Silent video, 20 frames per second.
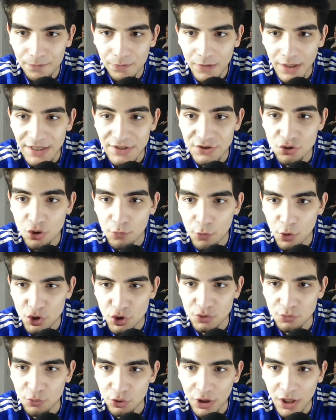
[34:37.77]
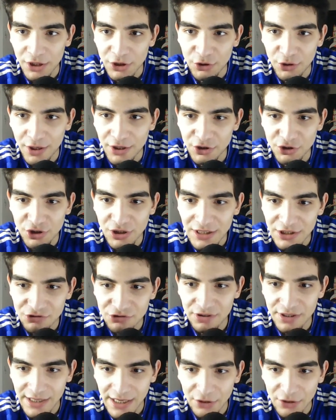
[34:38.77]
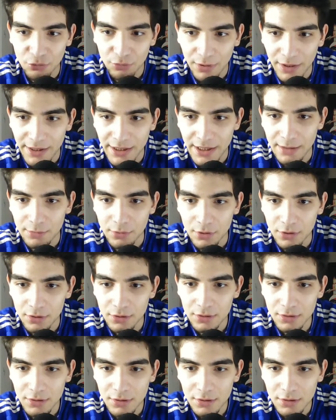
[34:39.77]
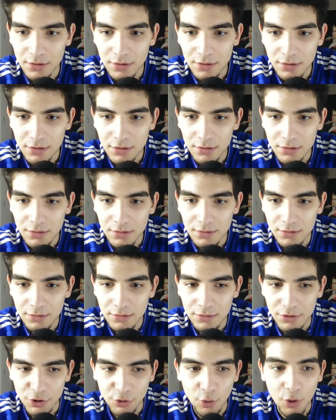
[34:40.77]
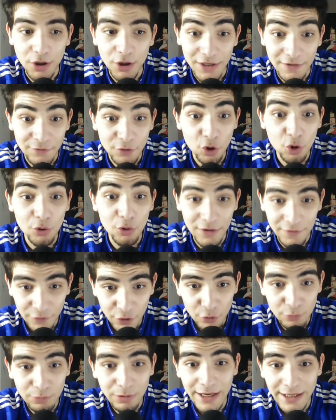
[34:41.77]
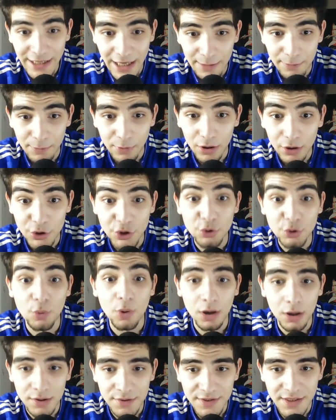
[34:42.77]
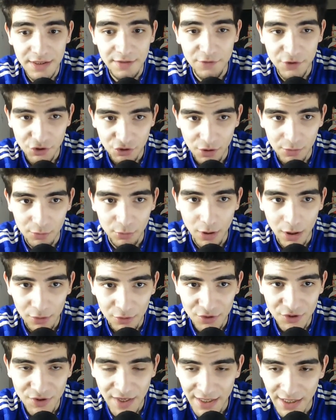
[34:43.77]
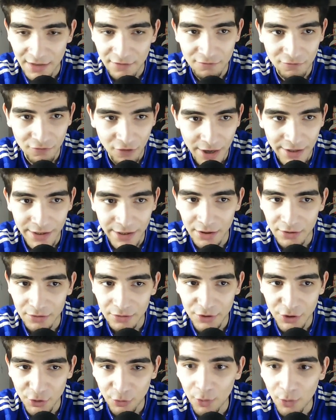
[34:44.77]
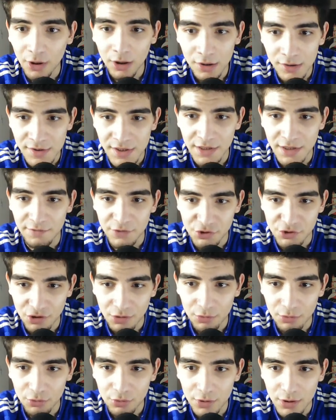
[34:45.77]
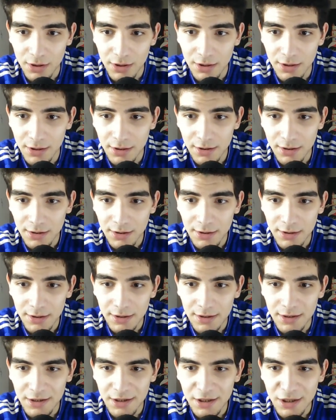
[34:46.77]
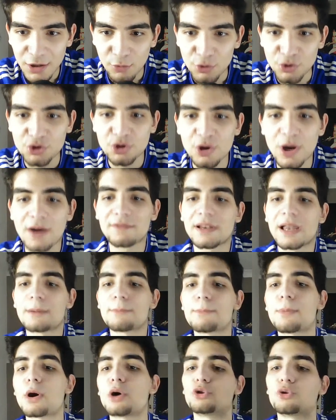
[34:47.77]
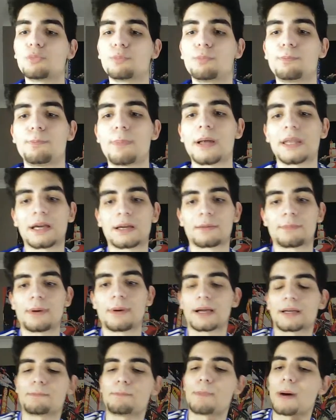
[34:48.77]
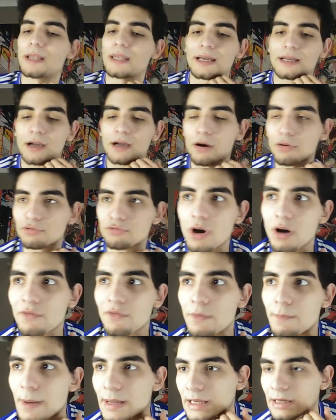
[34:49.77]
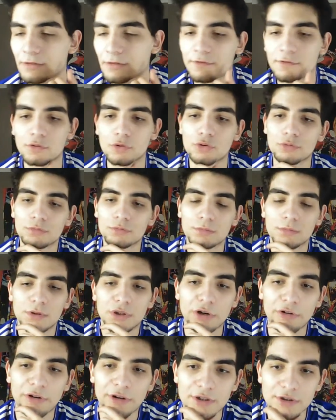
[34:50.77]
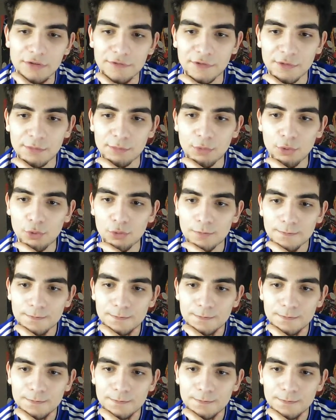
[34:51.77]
It's not possible. Like, you literally cannot play Kepa. If you play Kepa, you are asking for trouble. I will say that right now. You are asking for trouble. Would you have Lampard or Ballack back? Ballack. I would rather Ballack for director of football.